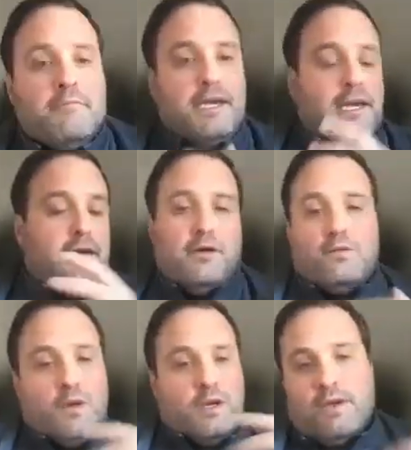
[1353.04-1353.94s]
being able,
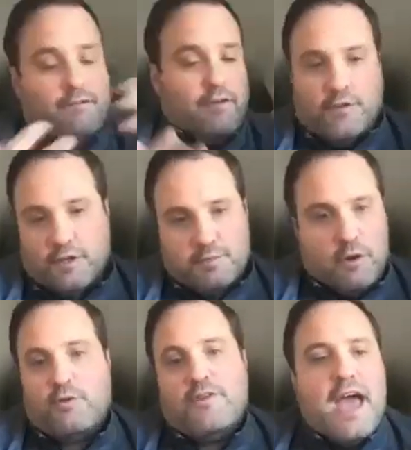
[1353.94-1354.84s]
and we have our first
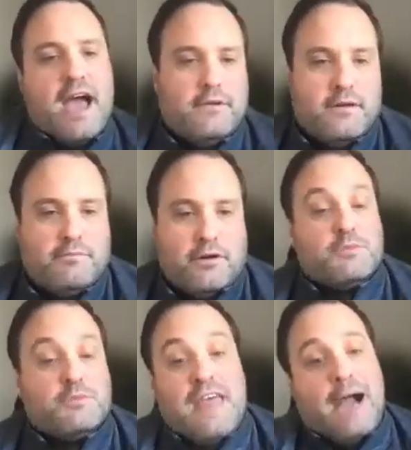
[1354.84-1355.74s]

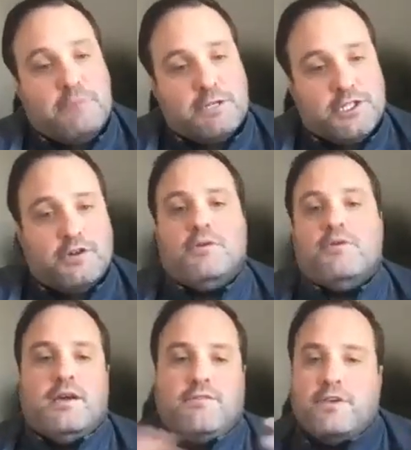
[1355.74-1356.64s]
partnership with Aperture, but
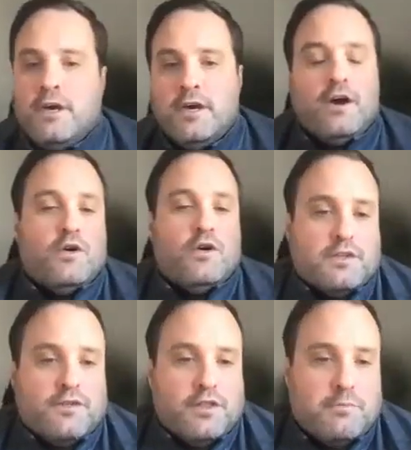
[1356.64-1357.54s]
we have a
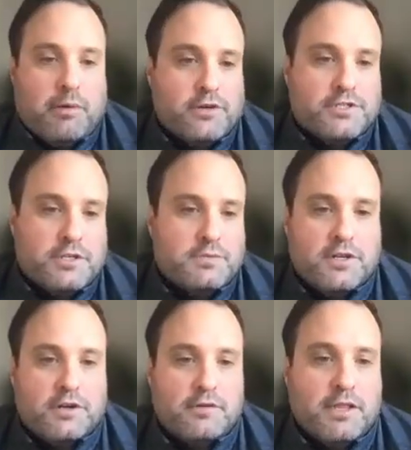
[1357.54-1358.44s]
host of other partnerships
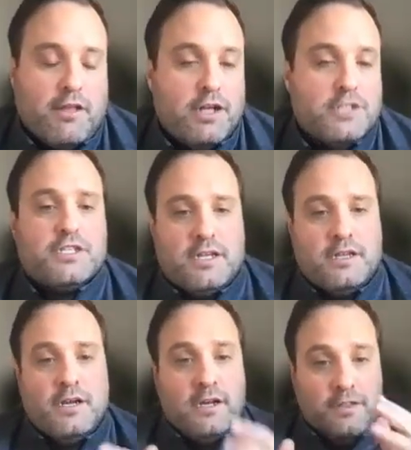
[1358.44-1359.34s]
that are going to be launching that
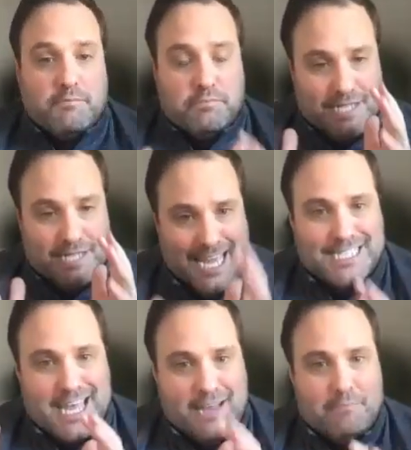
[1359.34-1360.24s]

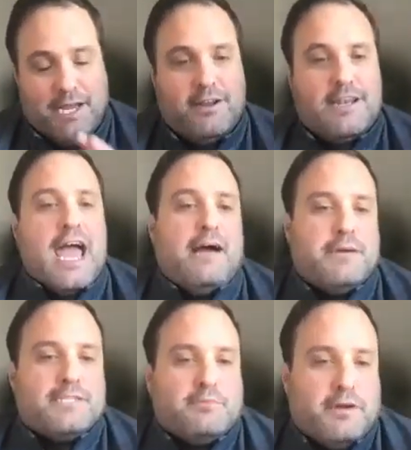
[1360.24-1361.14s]
takes that parent app
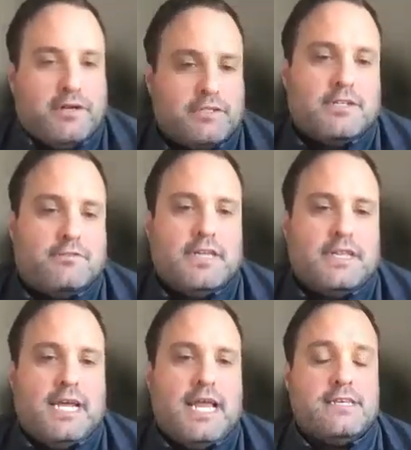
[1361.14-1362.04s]
experience that
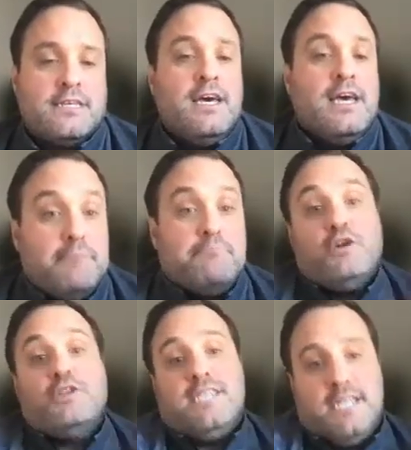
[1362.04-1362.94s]
Greenlight has and
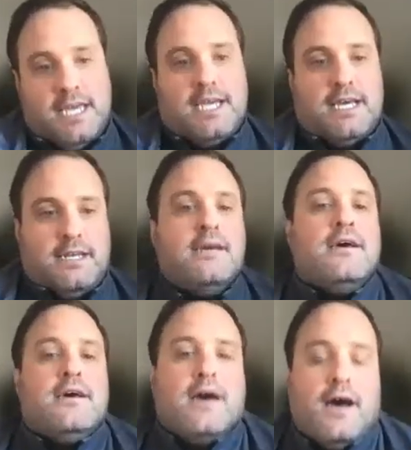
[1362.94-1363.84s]
puts it in
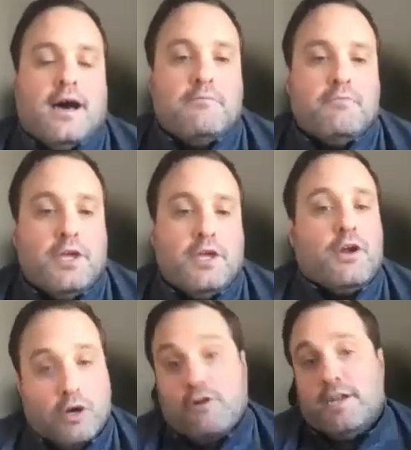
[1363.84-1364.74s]

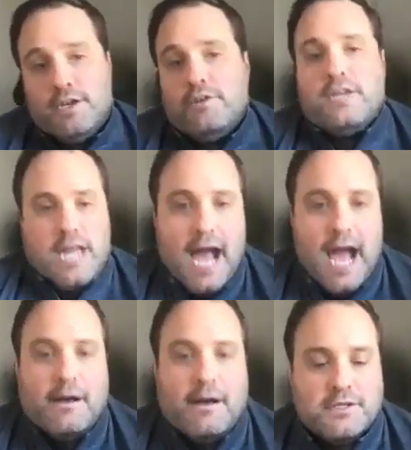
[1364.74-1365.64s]
a credit union
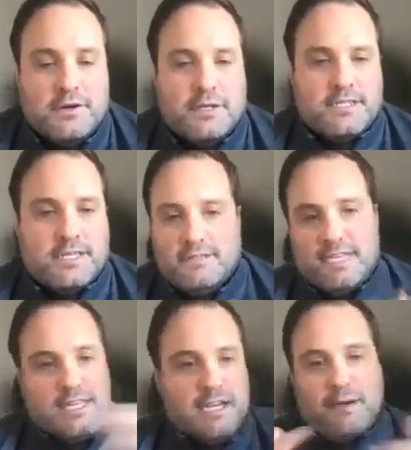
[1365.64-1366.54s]
app. So as I
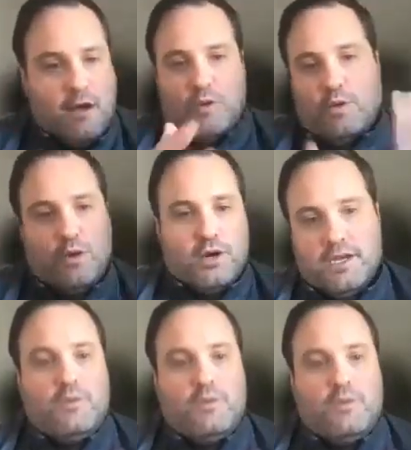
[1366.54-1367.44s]
think about how we're
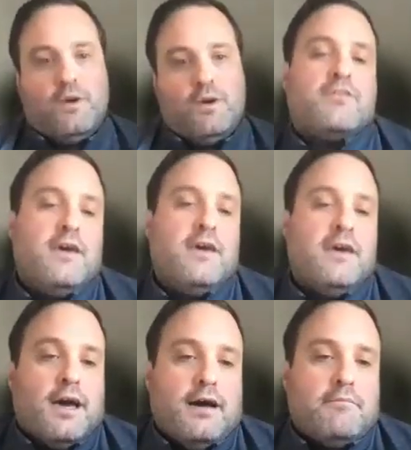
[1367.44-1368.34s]
working
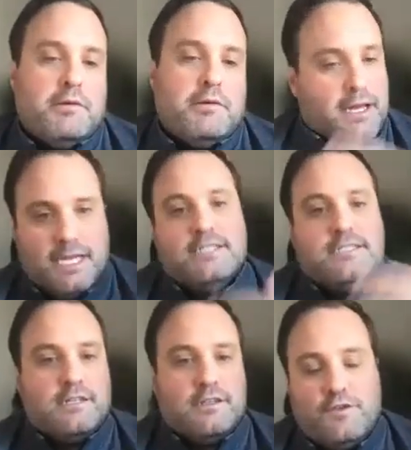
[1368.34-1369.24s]
with people like
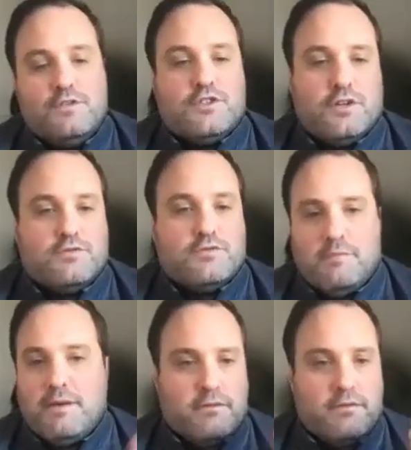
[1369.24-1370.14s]
Tansley in the future, it's really
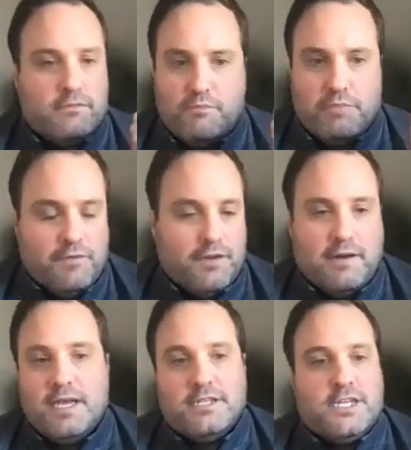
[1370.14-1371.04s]
about beefing
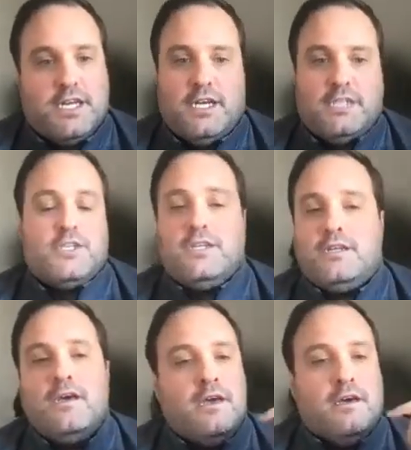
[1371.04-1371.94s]
up the
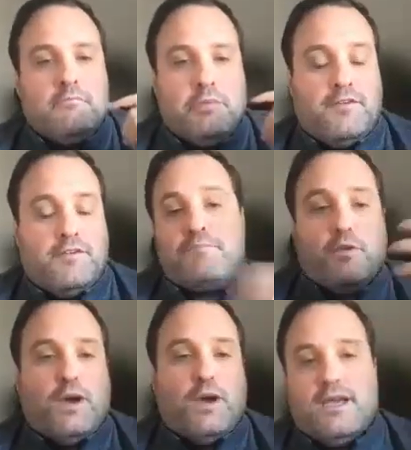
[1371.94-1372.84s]
education, beefing up
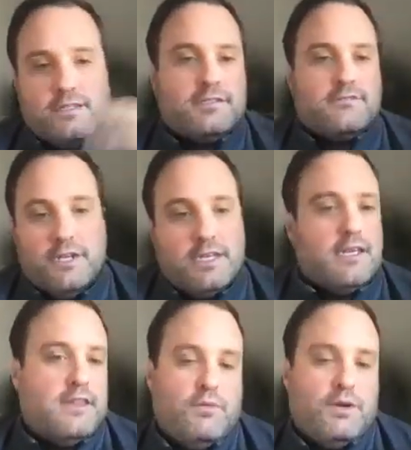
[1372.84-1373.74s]
the ways really
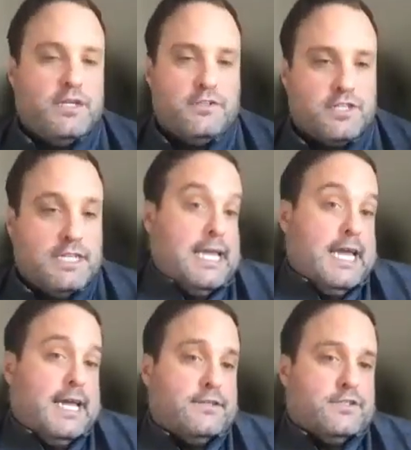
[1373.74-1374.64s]
that we just
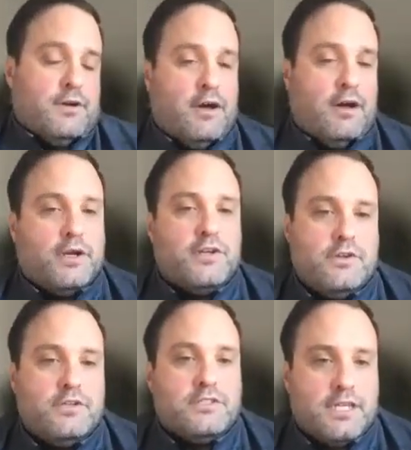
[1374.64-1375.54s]
engage and help credit
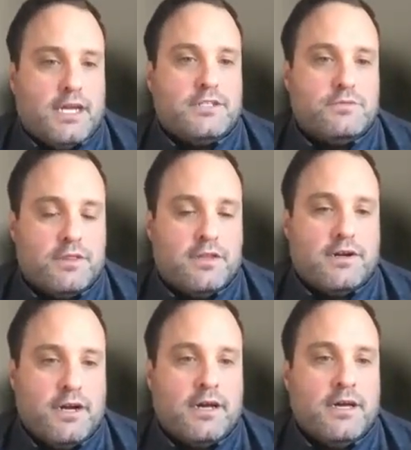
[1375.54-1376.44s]
unions engage with
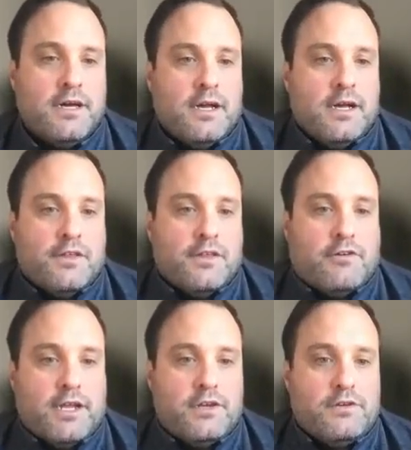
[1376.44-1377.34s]
their
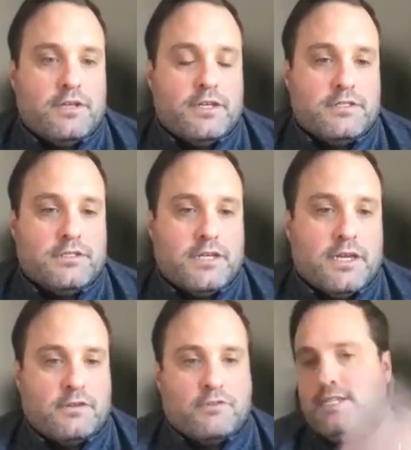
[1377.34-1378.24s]
credit unions.
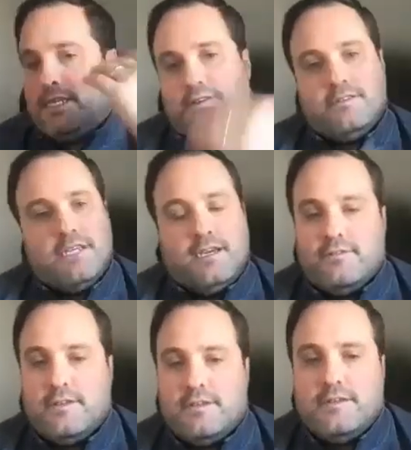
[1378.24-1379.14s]
And great to hear
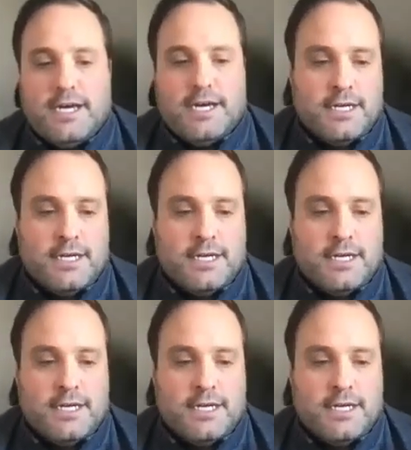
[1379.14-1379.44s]
David,